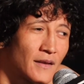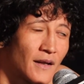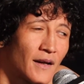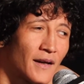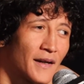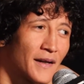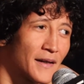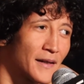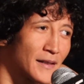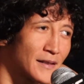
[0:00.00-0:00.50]

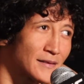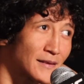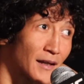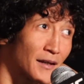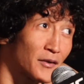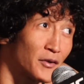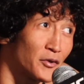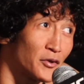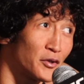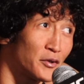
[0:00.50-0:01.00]
Yes,
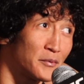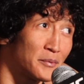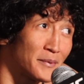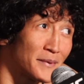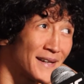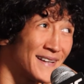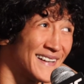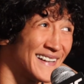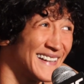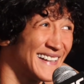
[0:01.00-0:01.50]
I hope.
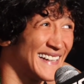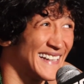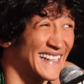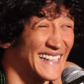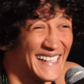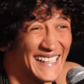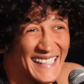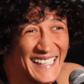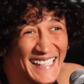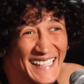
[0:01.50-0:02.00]

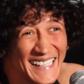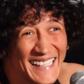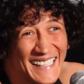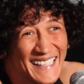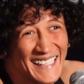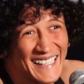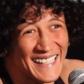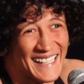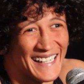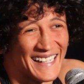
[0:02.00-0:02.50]

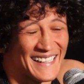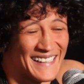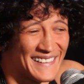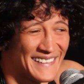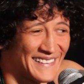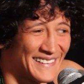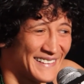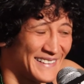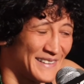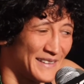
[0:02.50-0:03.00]

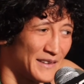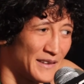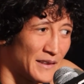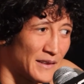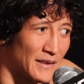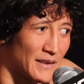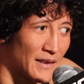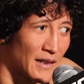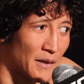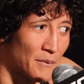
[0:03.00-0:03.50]

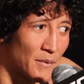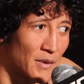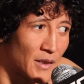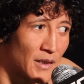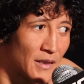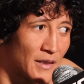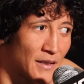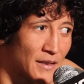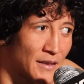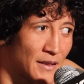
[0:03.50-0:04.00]
I'm
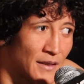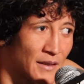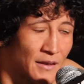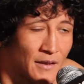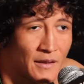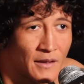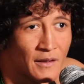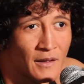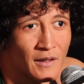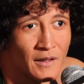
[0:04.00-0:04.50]
learning
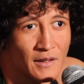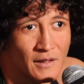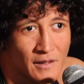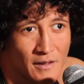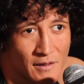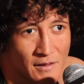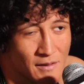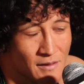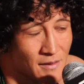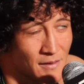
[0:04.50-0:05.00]

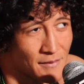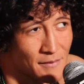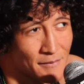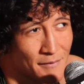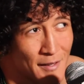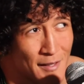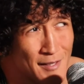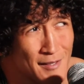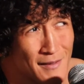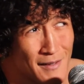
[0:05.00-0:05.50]
English
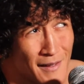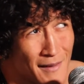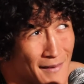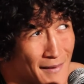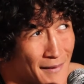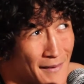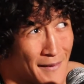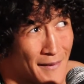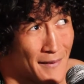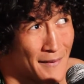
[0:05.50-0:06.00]

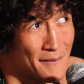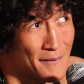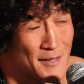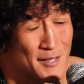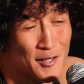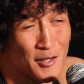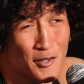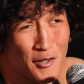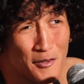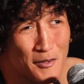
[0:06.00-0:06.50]
and
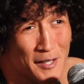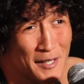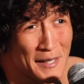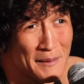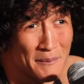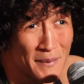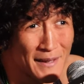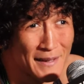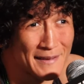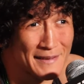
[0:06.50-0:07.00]

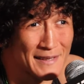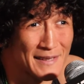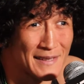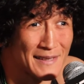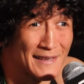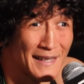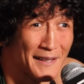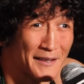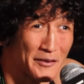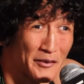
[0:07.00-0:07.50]
slowly, but
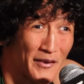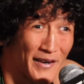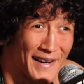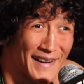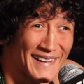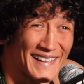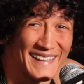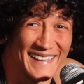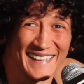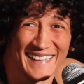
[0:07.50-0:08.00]
I
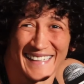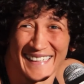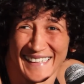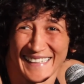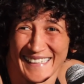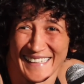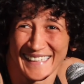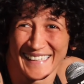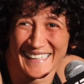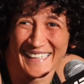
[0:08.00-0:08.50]

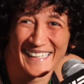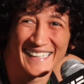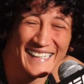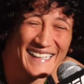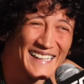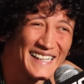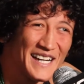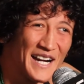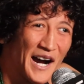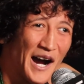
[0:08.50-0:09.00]
try.
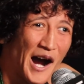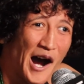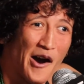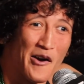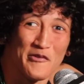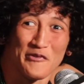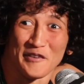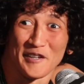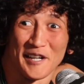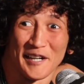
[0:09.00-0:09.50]

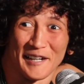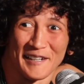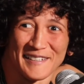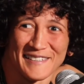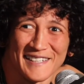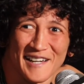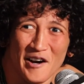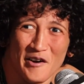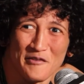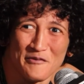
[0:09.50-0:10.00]
Half
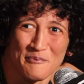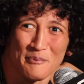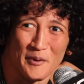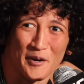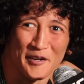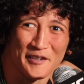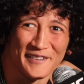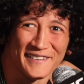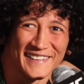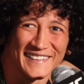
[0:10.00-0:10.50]
English, half
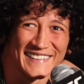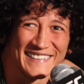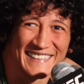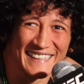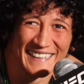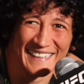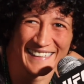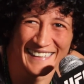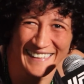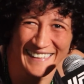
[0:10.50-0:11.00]
Portuguese.